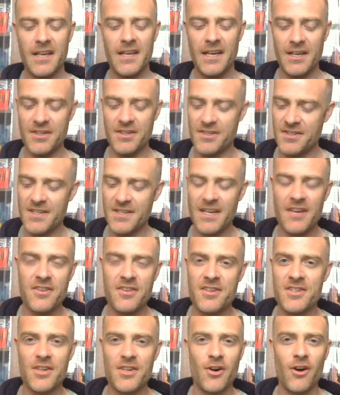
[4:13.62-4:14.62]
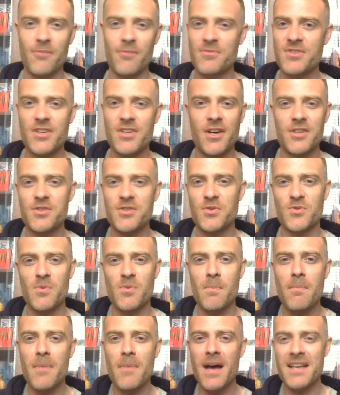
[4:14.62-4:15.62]
And at the time, Turtles were
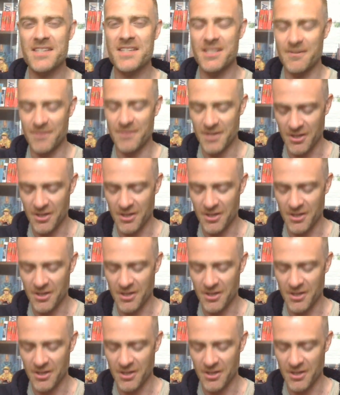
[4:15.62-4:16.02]
massive.